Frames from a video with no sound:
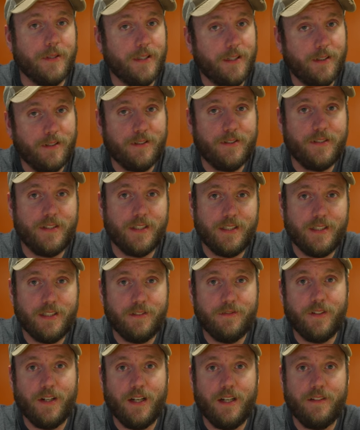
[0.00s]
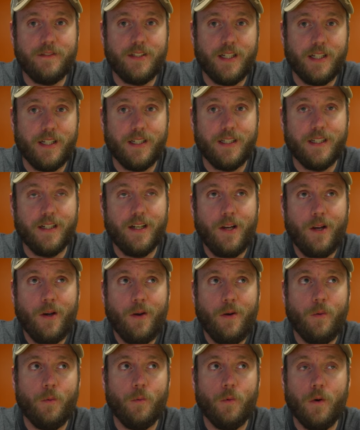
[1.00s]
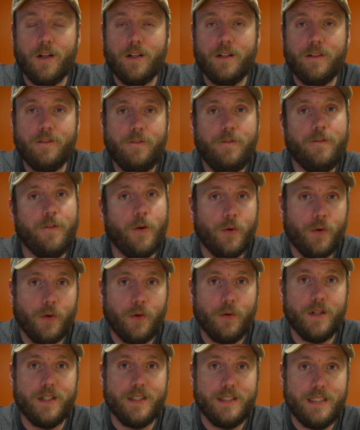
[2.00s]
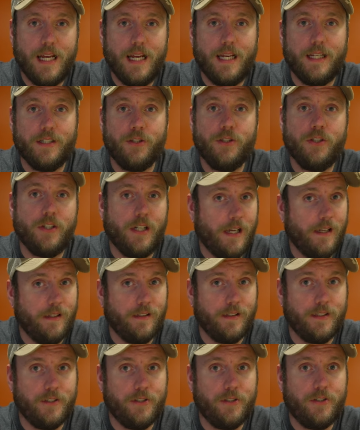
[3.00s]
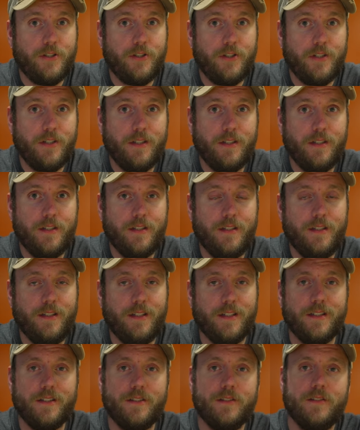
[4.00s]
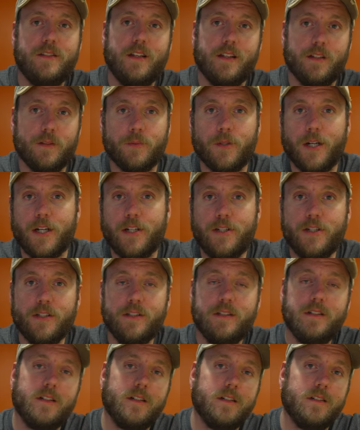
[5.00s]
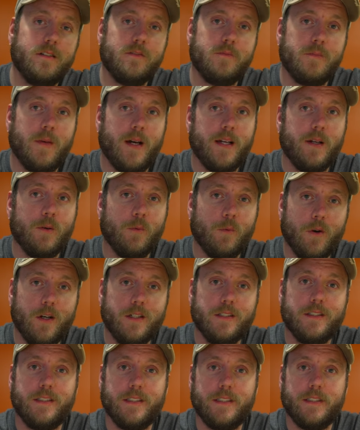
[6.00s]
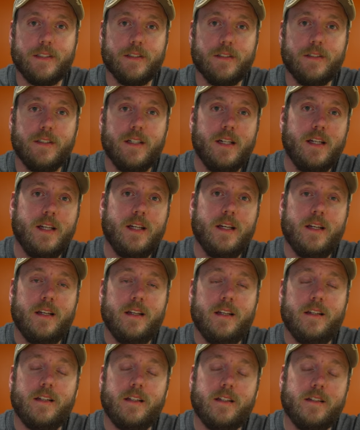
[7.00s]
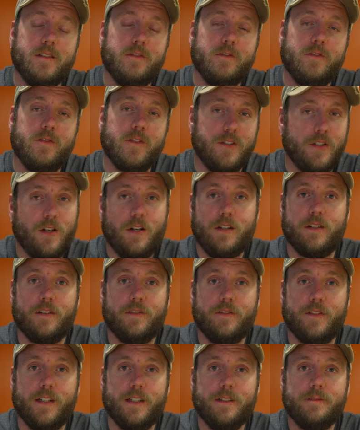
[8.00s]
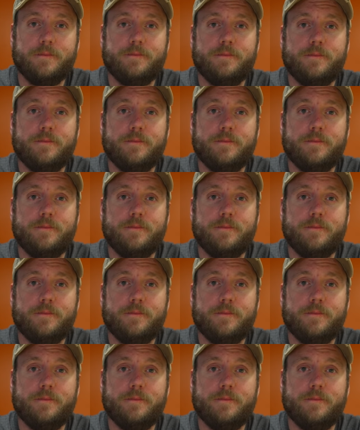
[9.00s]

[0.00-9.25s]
365-day, one photo a day challenge in celebration of my 1 year in photography.